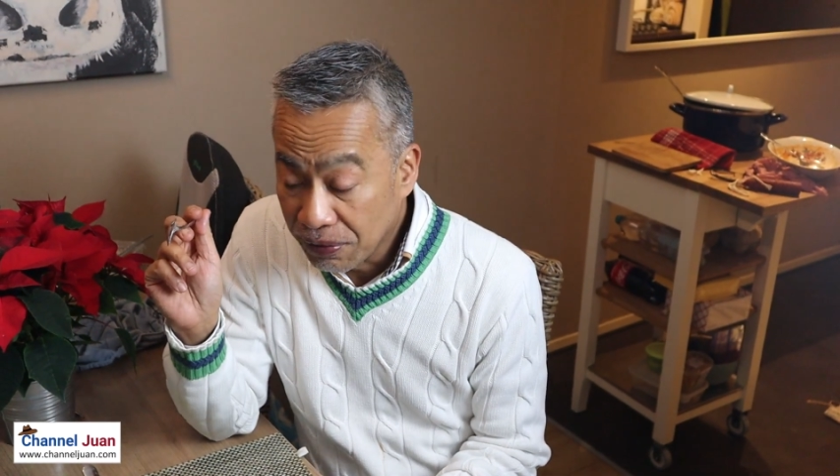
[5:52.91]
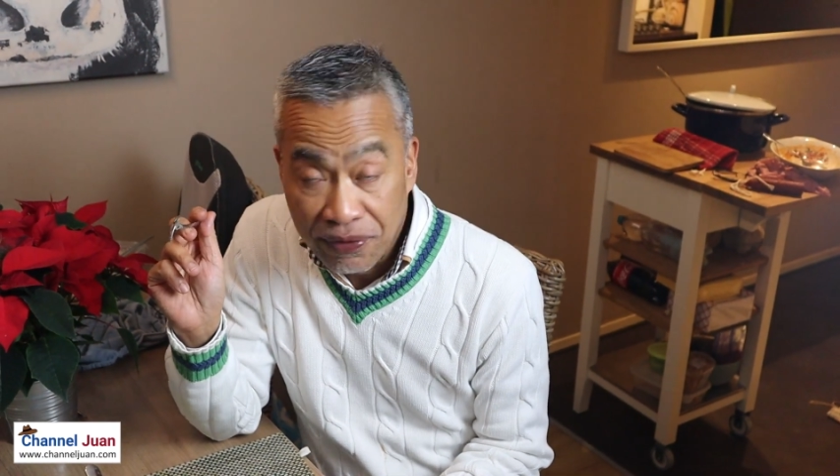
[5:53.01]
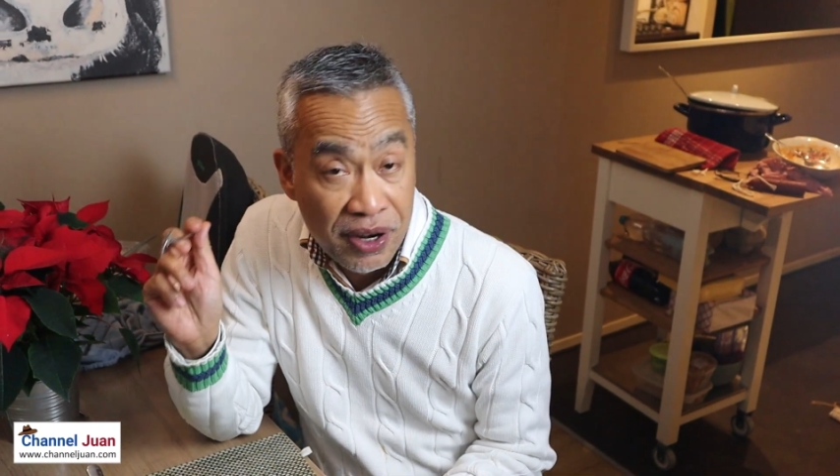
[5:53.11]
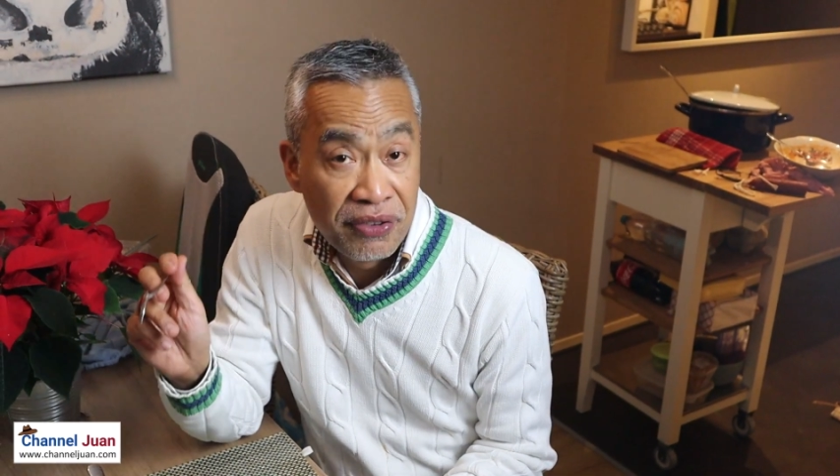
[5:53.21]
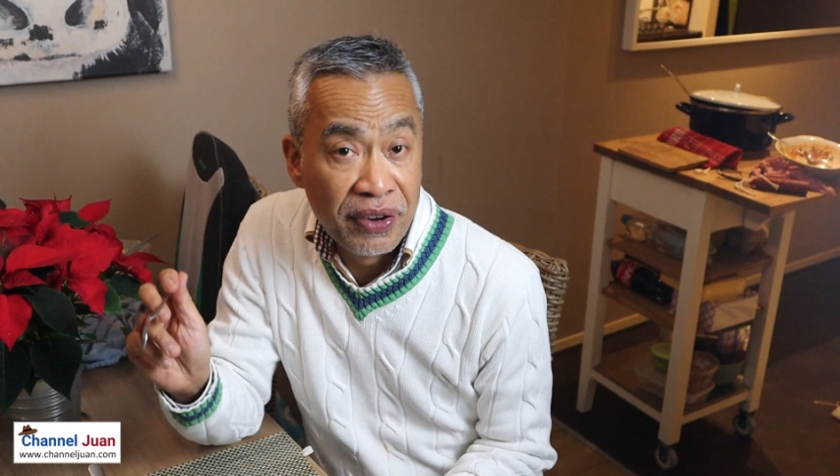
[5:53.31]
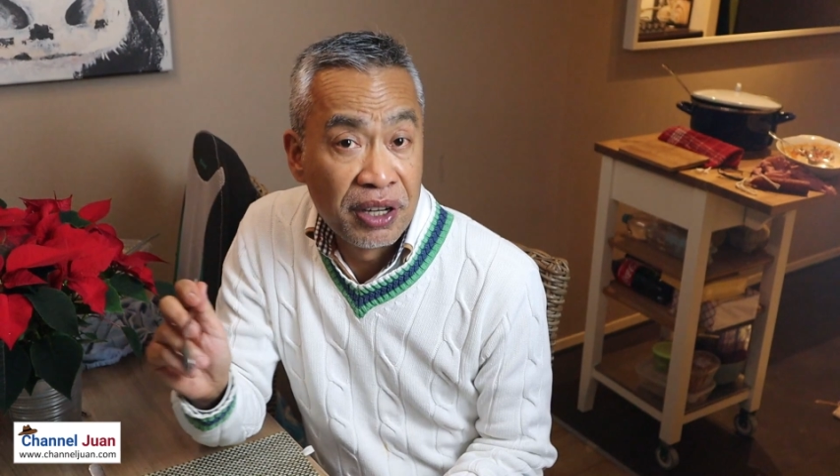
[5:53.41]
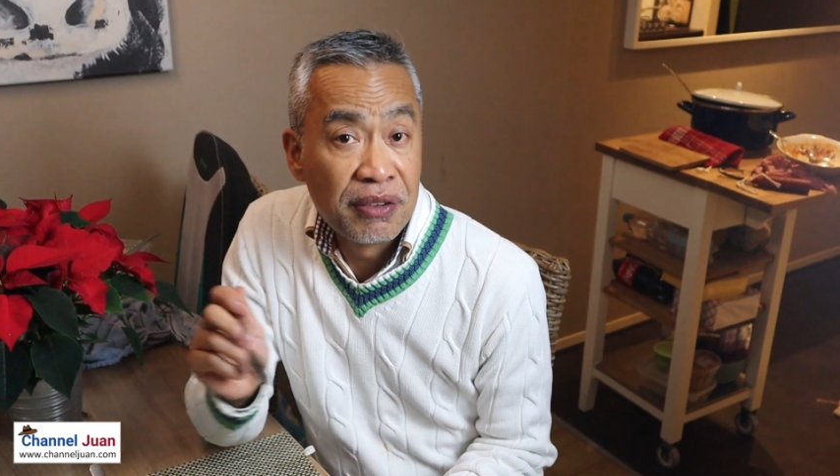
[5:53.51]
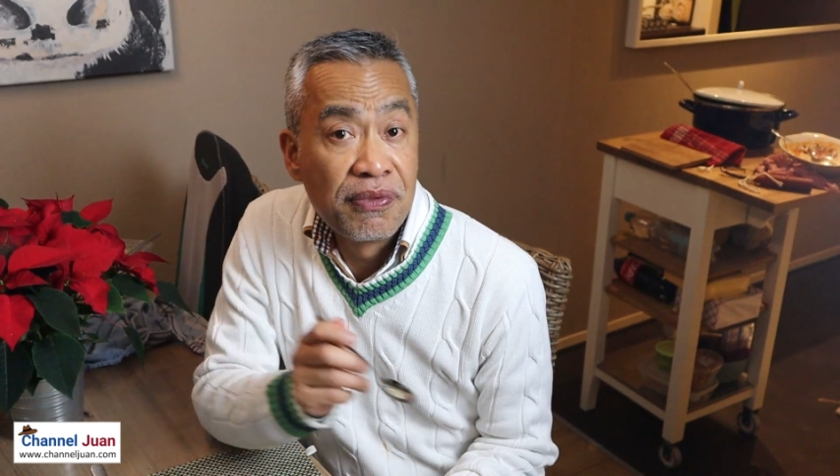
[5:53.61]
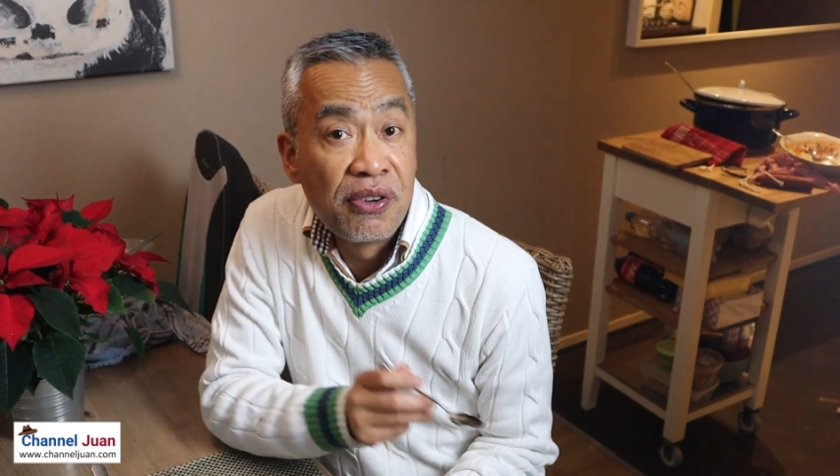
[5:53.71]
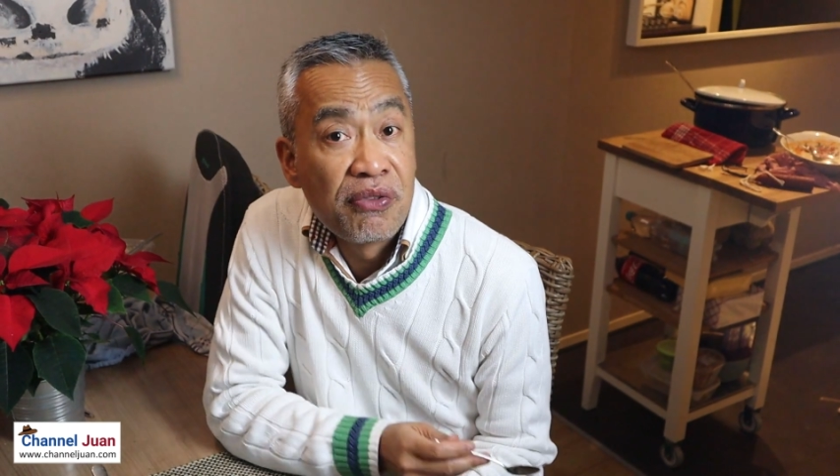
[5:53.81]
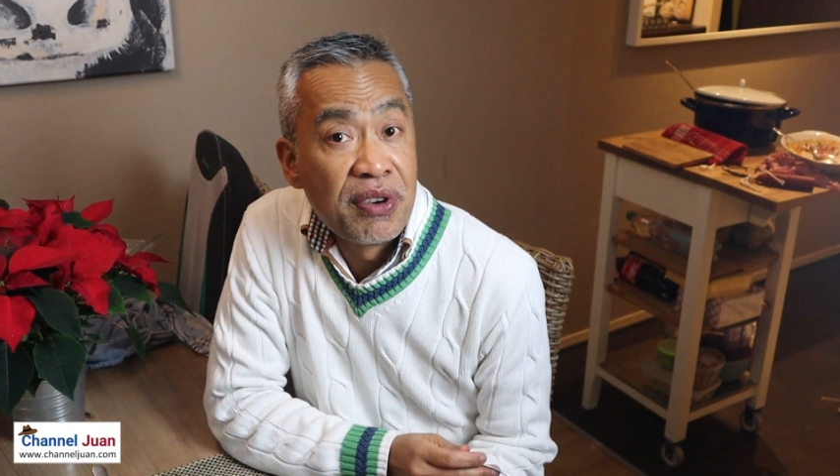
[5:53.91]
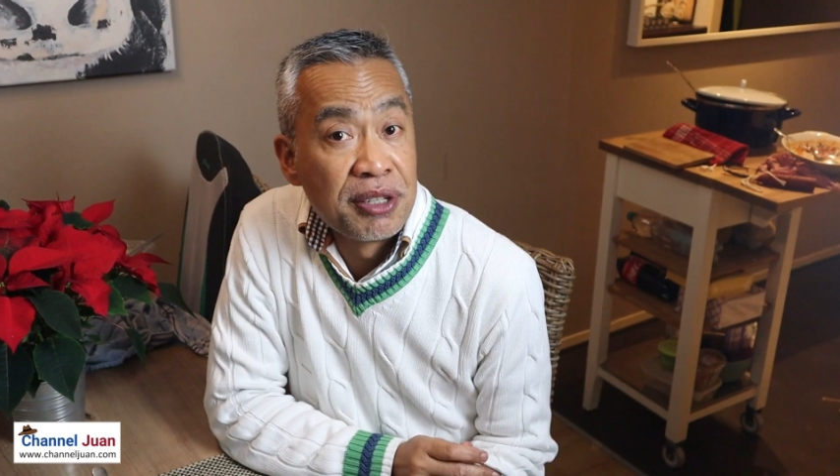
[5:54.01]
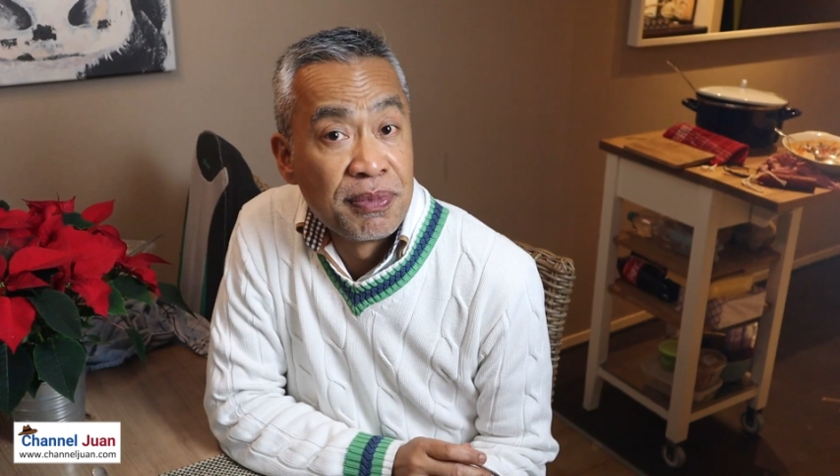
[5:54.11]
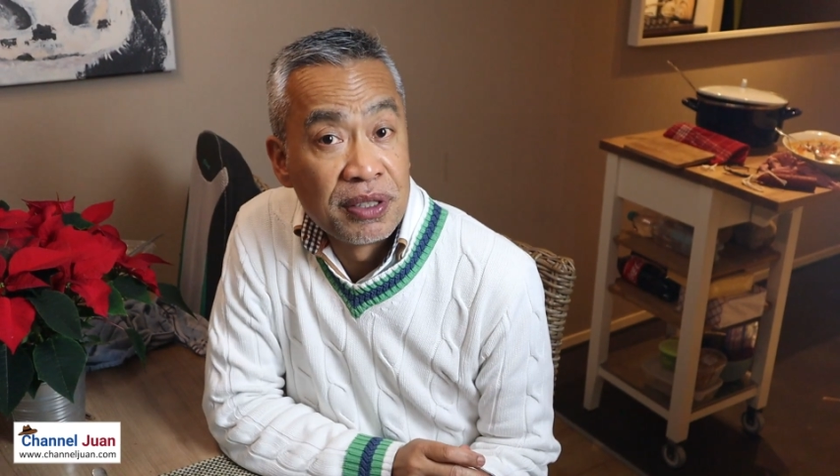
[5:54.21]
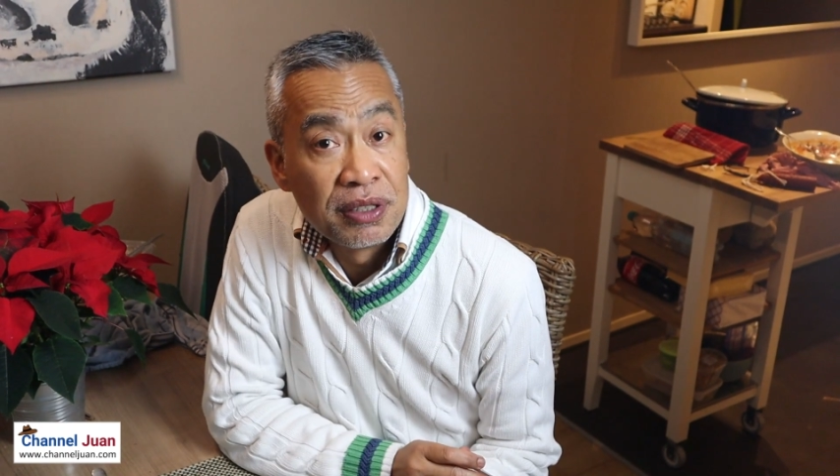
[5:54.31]
perfect for
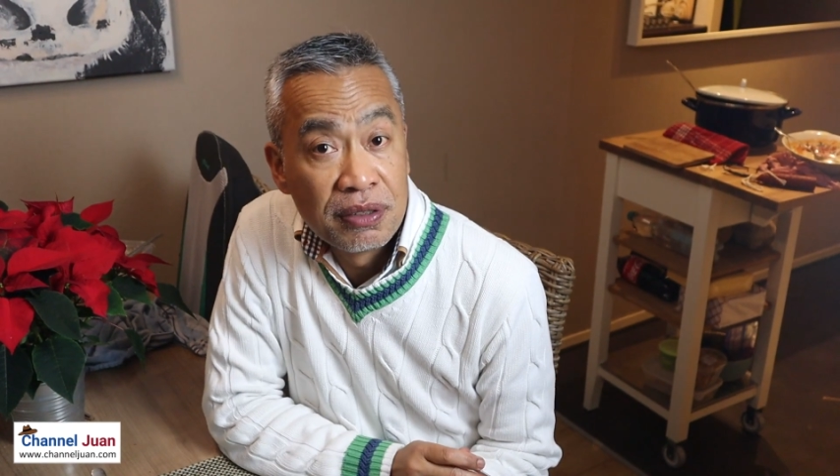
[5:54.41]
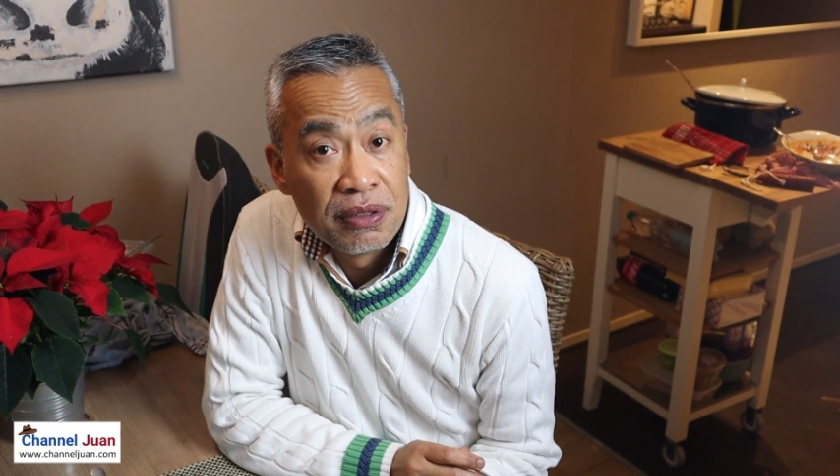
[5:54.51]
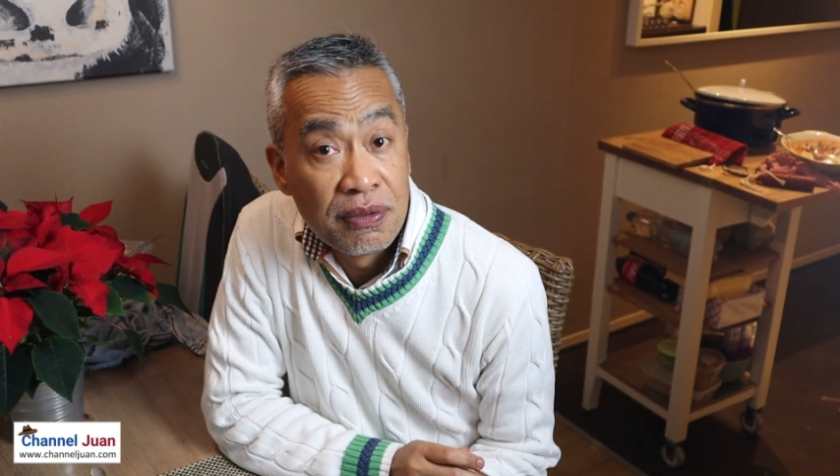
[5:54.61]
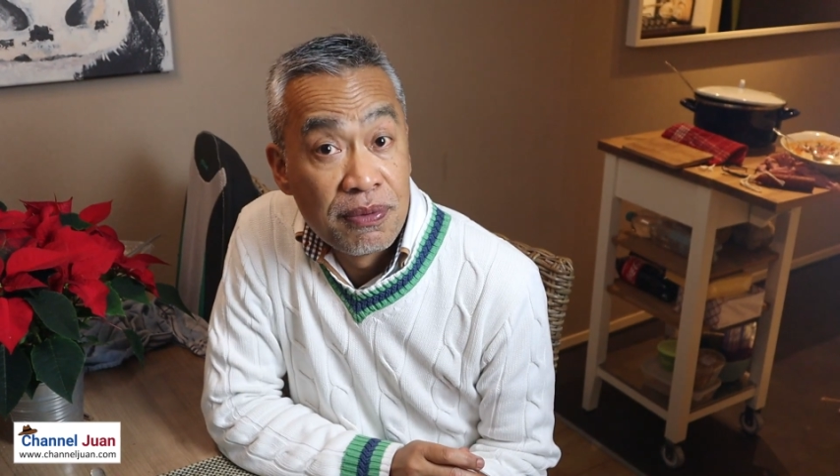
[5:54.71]
Christmas,